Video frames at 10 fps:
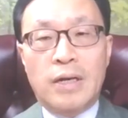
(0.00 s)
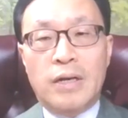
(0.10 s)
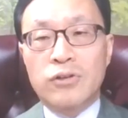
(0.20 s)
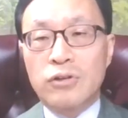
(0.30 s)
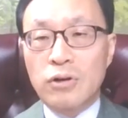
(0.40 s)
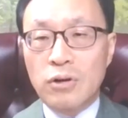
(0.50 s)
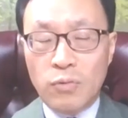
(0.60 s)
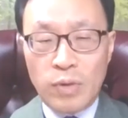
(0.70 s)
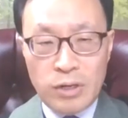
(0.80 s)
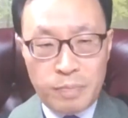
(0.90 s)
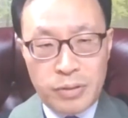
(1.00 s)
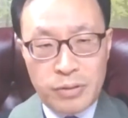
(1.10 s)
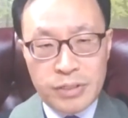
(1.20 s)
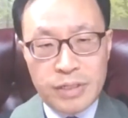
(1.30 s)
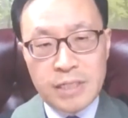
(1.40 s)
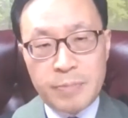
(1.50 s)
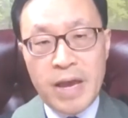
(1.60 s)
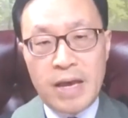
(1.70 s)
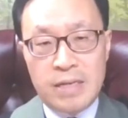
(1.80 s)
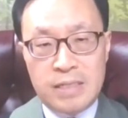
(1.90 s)
You know, when a person is
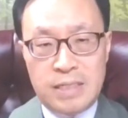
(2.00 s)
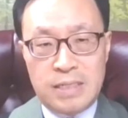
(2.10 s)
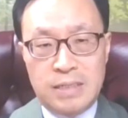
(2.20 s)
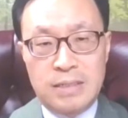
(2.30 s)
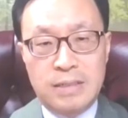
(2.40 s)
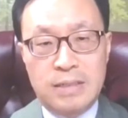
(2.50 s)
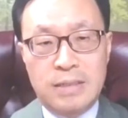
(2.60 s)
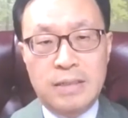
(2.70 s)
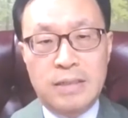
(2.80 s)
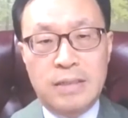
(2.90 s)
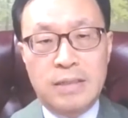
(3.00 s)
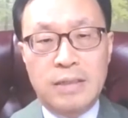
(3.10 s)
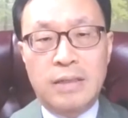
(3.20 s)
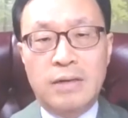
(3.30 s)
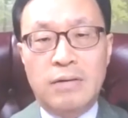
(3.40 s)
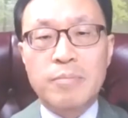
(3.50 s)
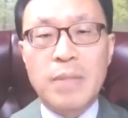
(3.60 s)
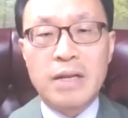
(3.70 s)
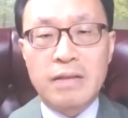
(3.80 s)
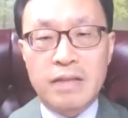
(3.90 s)
passed, there are
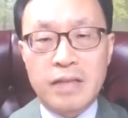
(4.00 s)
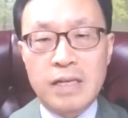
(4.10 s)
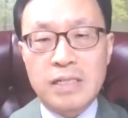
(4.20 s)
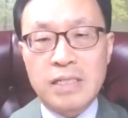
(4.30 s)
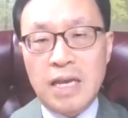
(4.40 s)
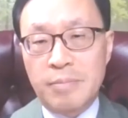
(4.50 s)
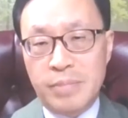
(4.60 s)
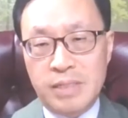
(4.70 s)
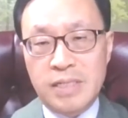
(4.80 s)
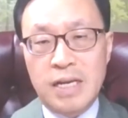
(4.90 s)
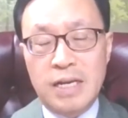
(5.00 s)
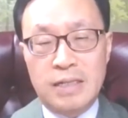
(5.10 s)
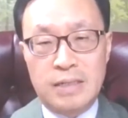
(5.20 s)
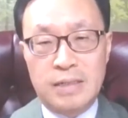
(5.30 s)
many things can be said.